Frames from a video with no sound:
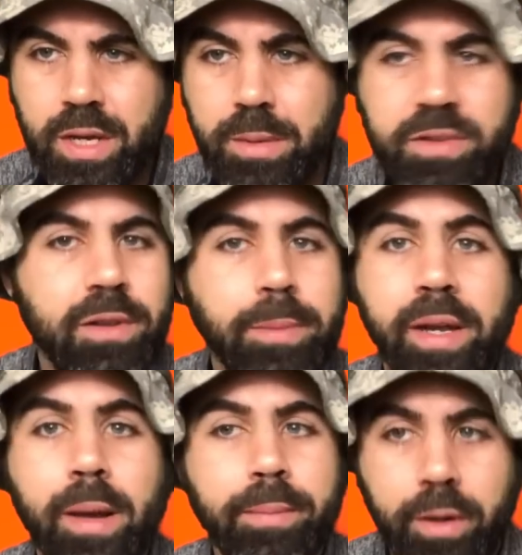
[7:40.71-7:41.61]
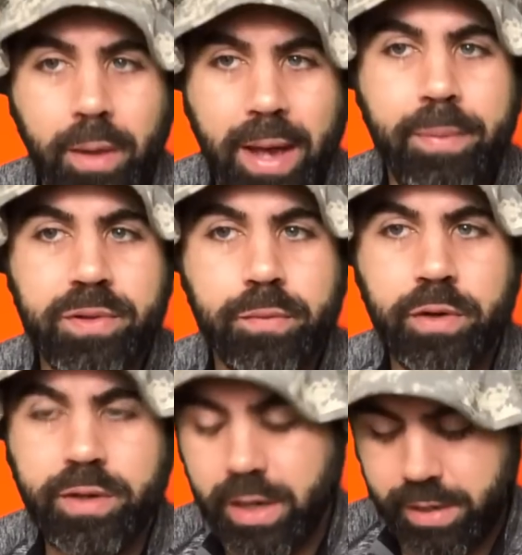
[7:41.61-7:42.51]
and this is something you know happens
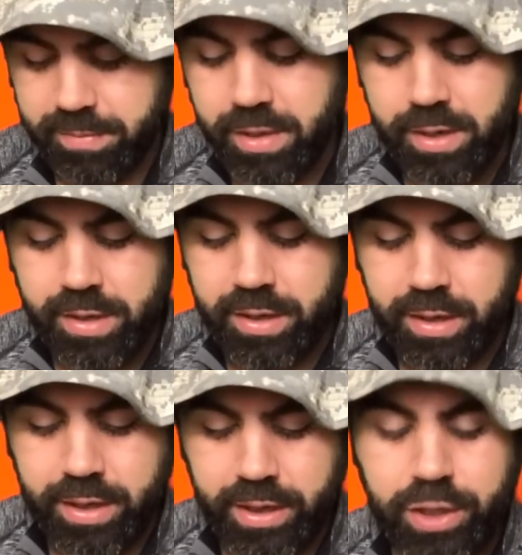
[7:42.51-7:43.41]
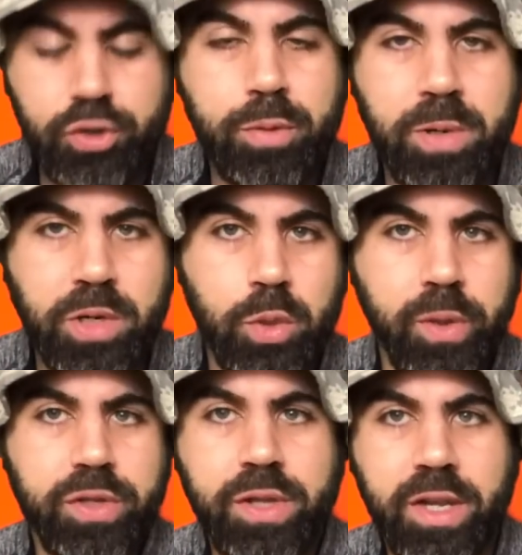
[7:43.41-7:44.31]
over time uh, contribute to
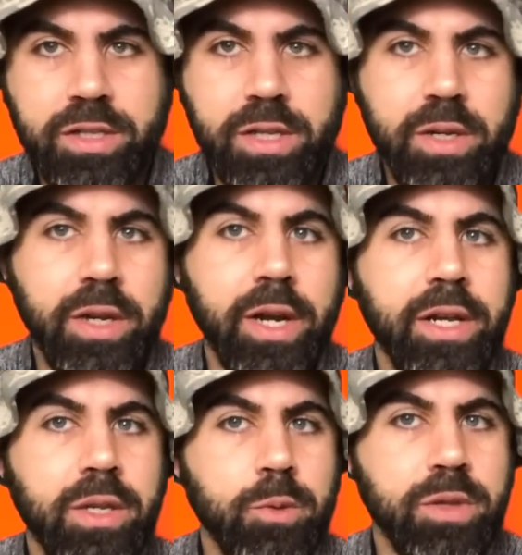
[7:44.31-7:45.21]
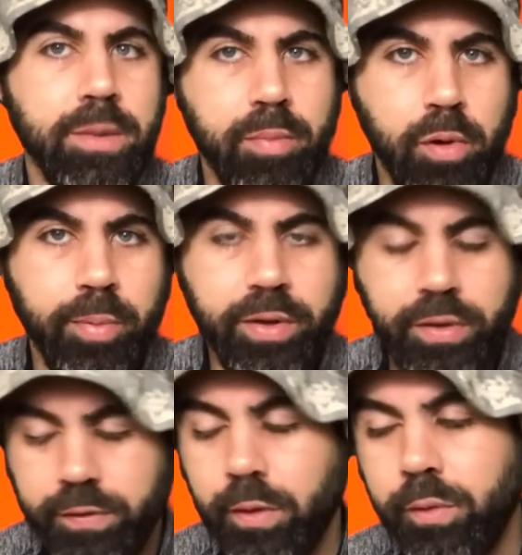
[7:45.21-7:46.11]
which things and then you kind of use them
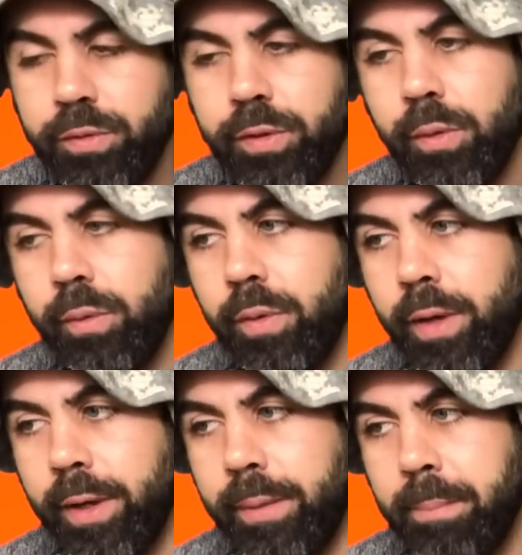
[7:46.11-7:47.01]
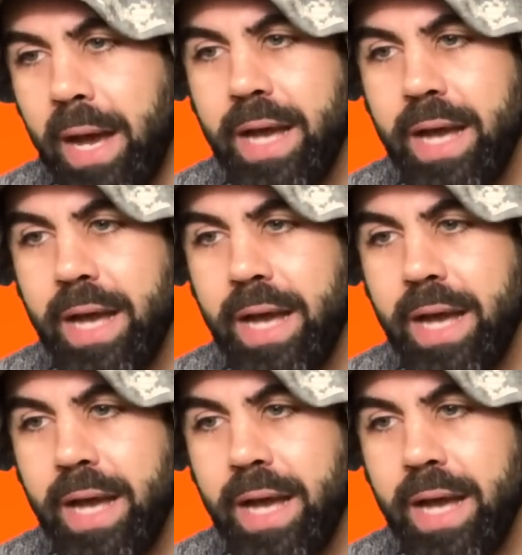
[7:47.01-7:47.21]
appropriately so so uh,